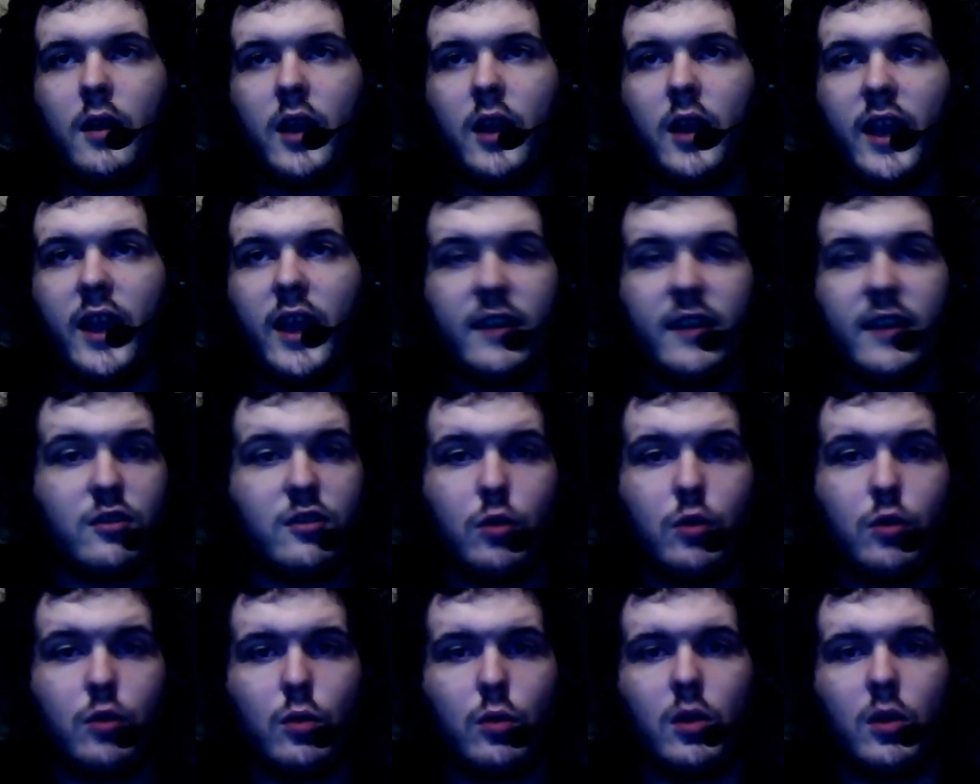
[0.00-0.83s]
It's
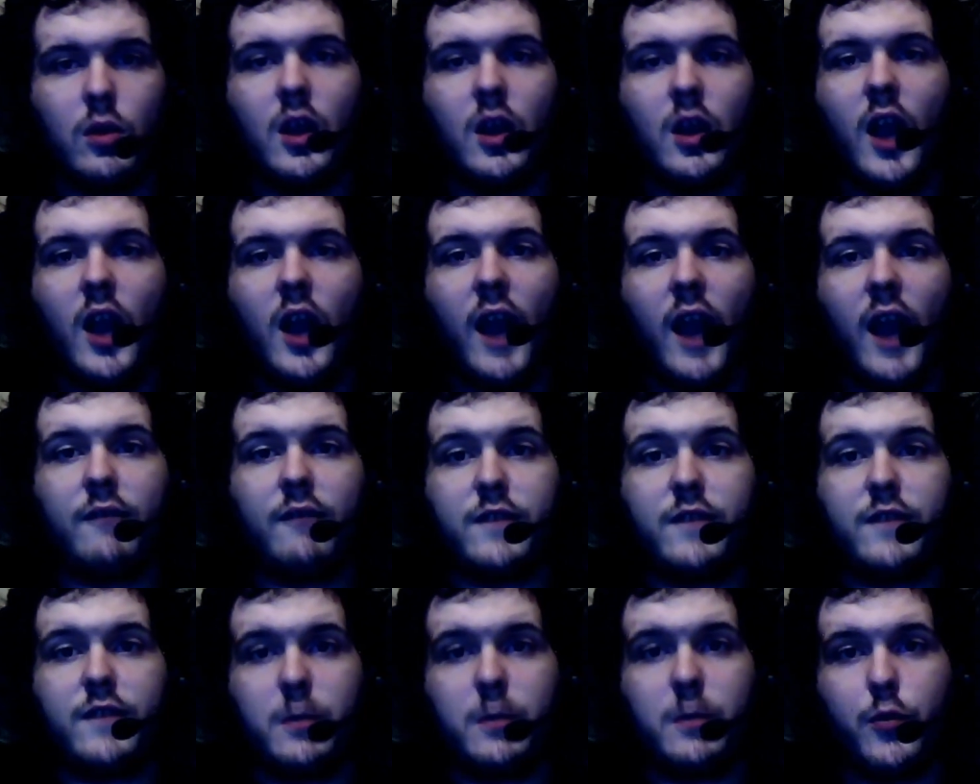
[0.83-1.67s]
cool, and
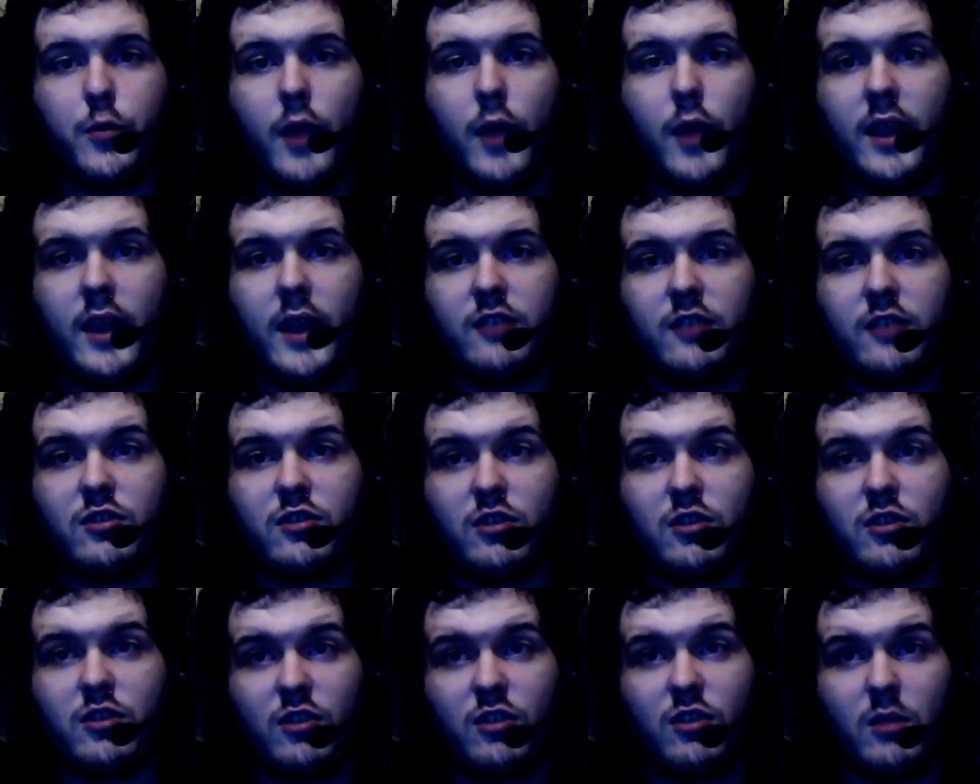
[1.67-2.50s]
for the price,
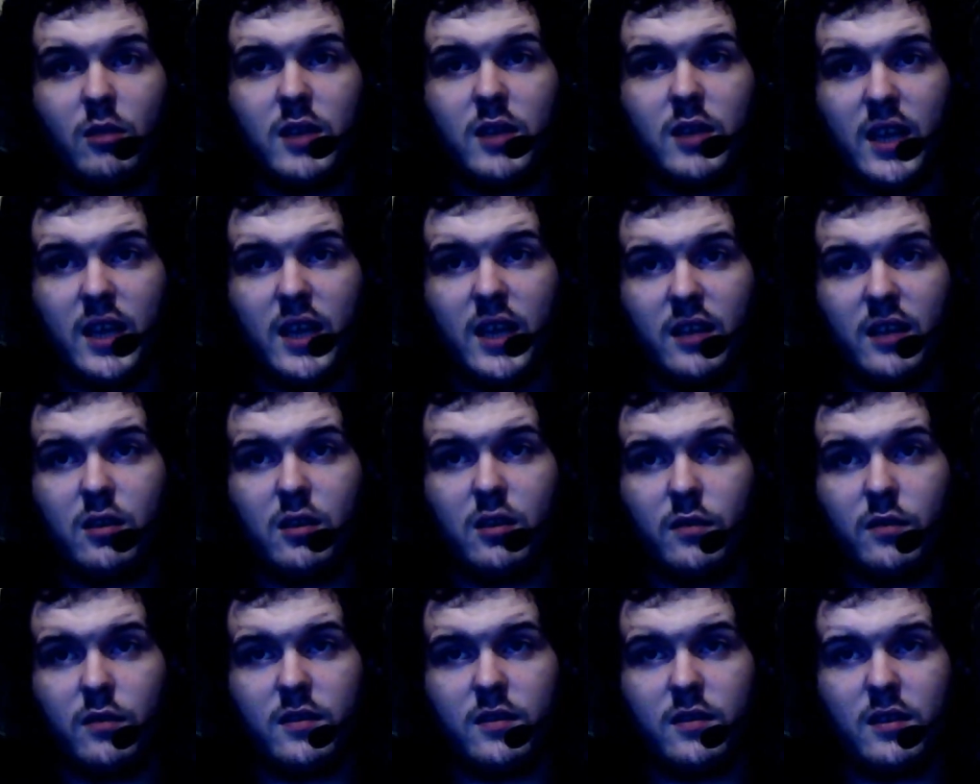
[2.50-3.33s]
because it's only like
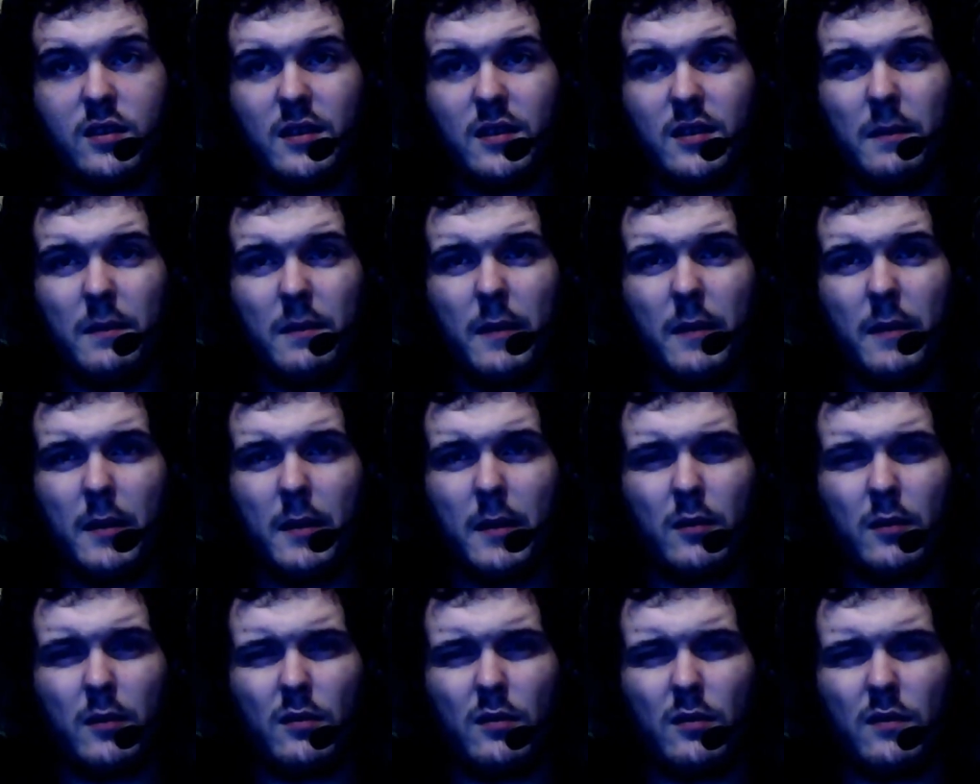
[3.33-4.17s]
it's only
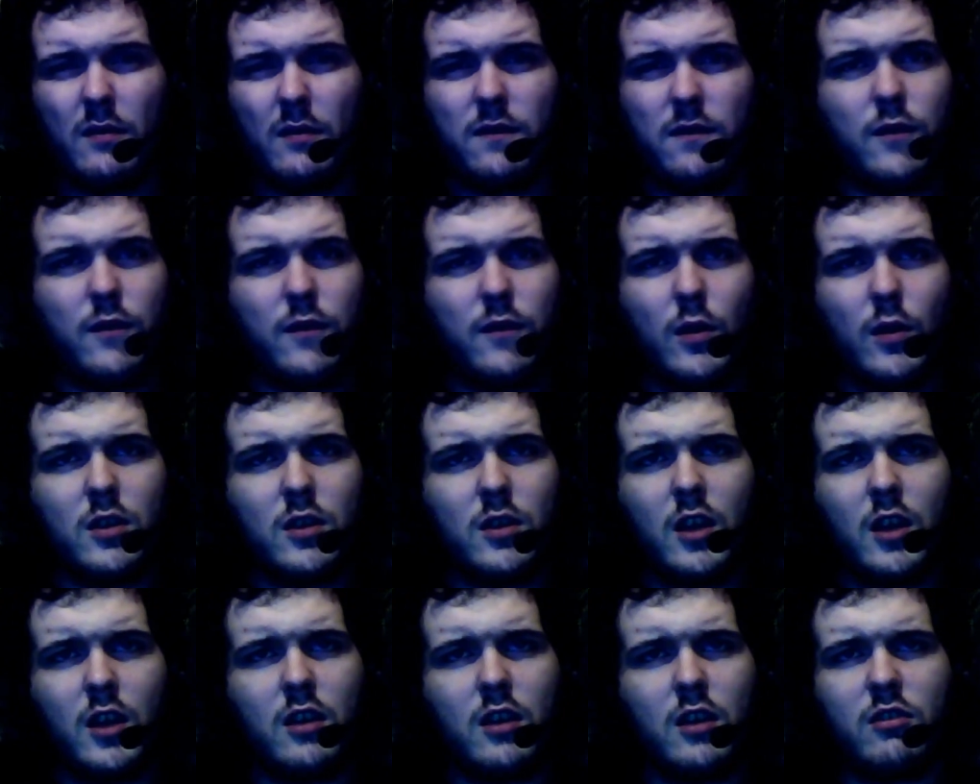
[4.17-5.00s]
about $4
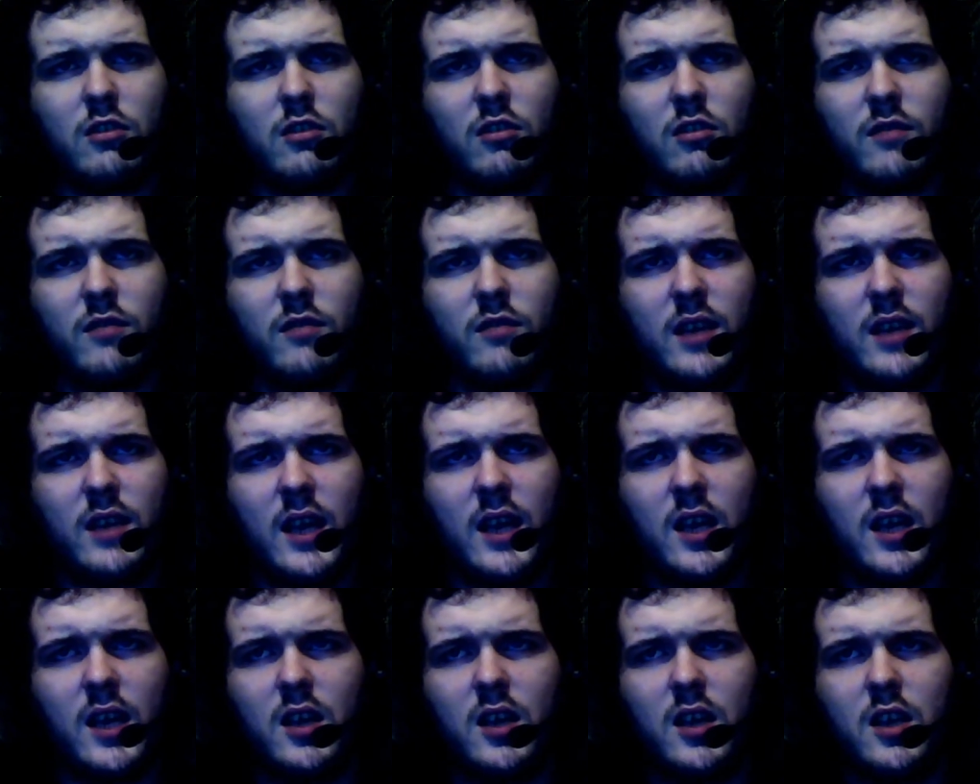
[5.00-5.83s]
or something
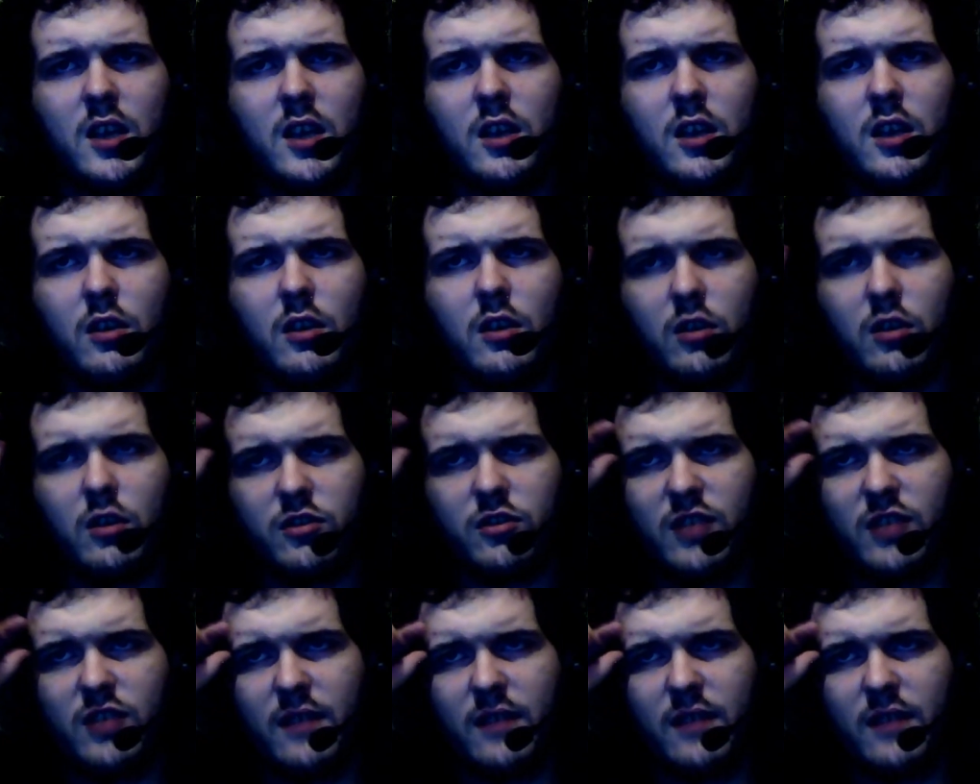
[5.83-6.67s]
like that, or
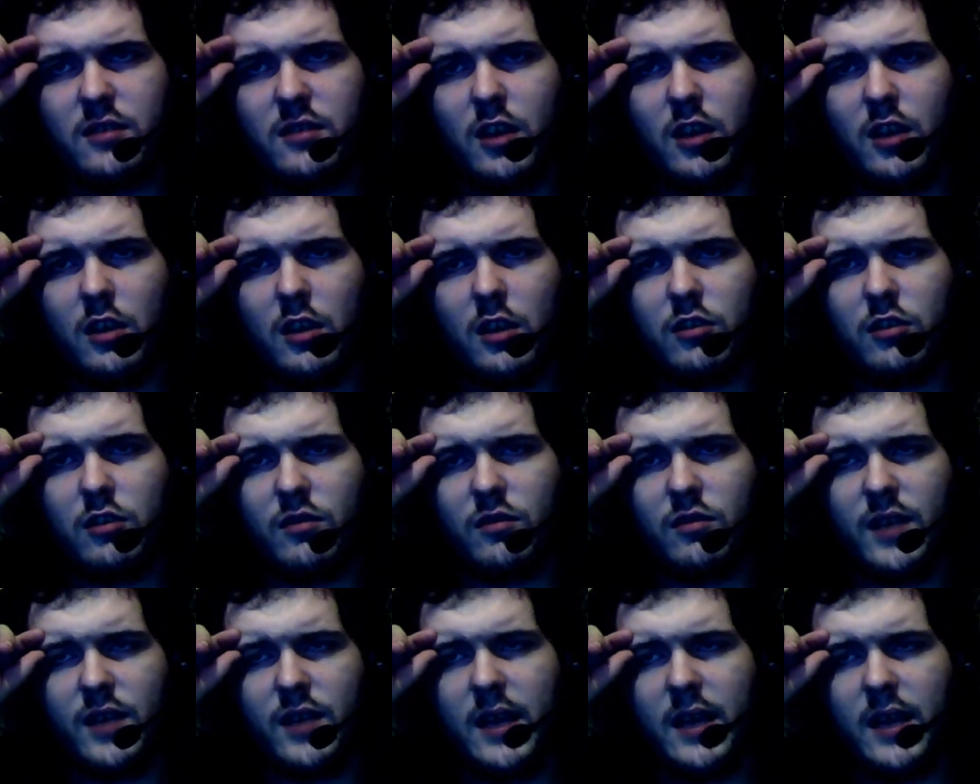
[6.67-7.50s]
$7,
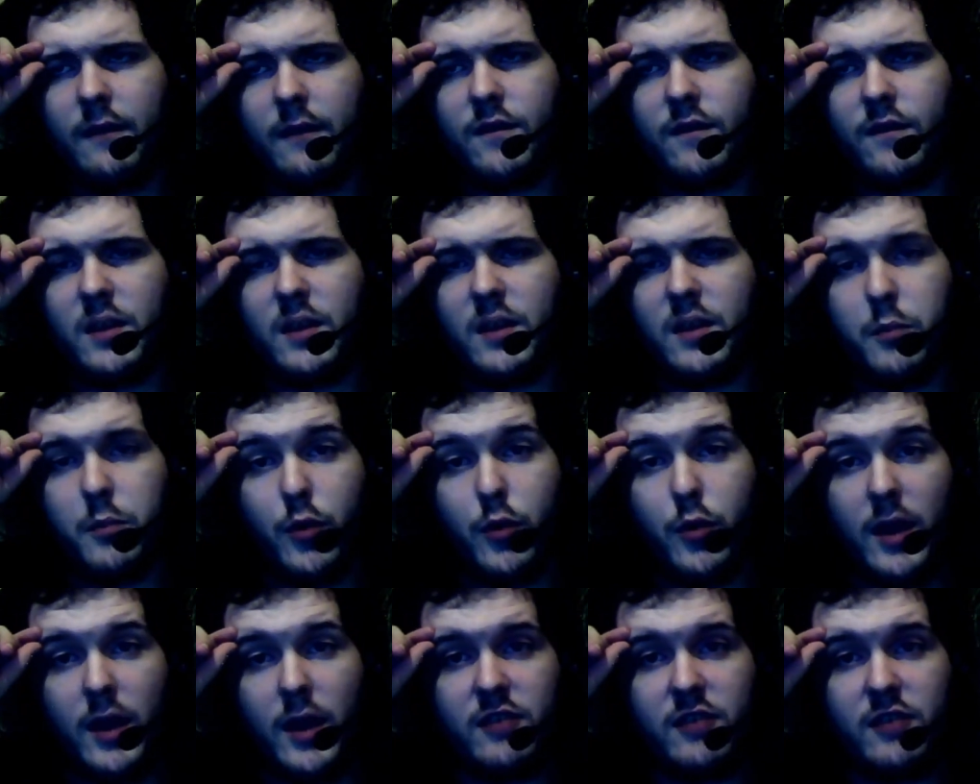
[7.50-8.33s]
something like that. For the
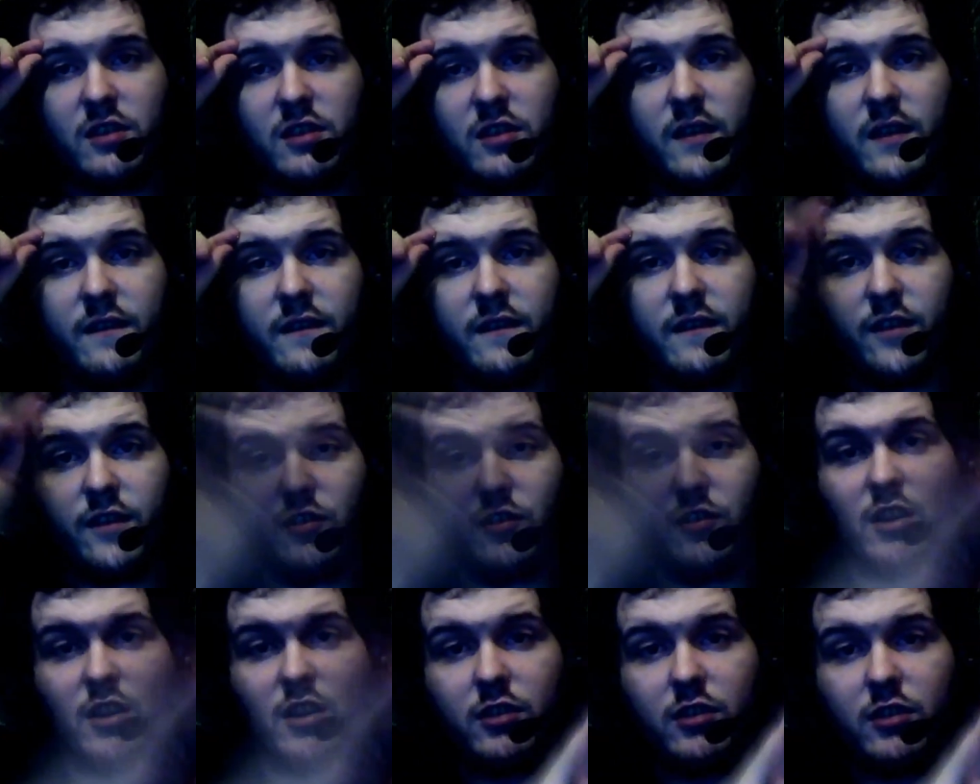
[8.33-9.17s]
price of it, for
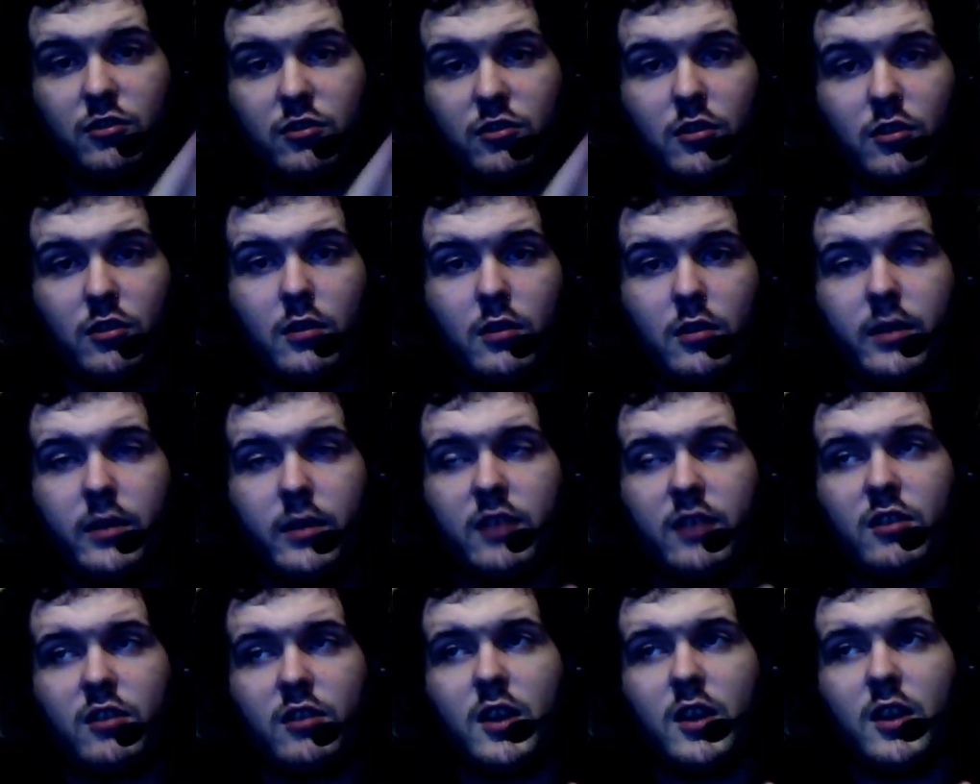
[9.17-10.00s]
6
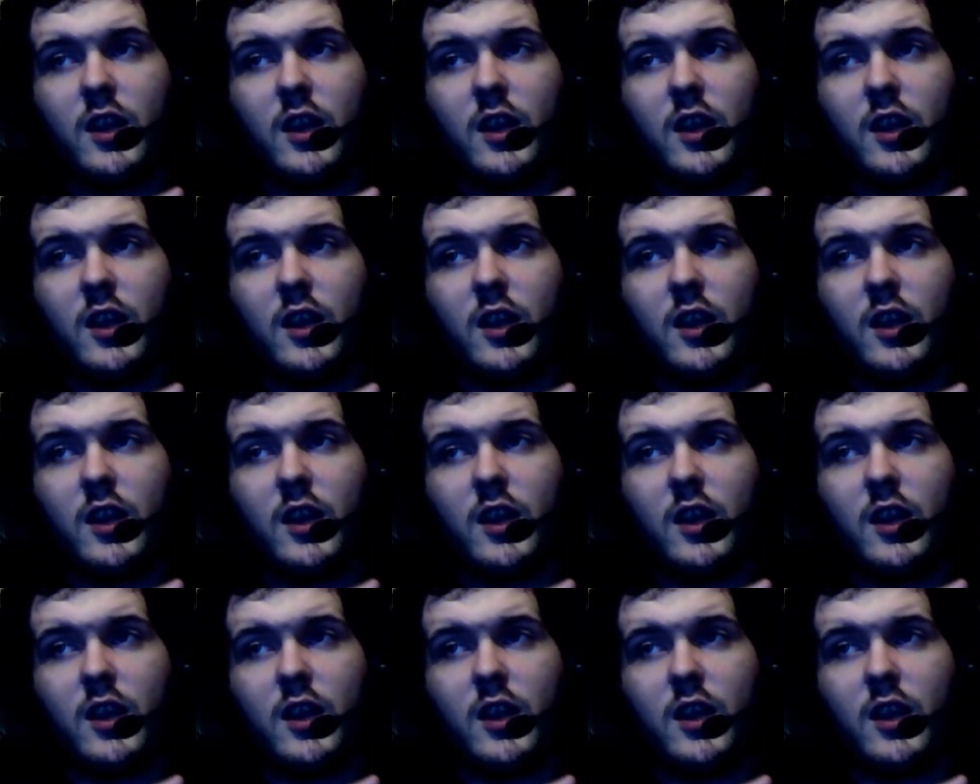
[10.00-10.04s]
stories,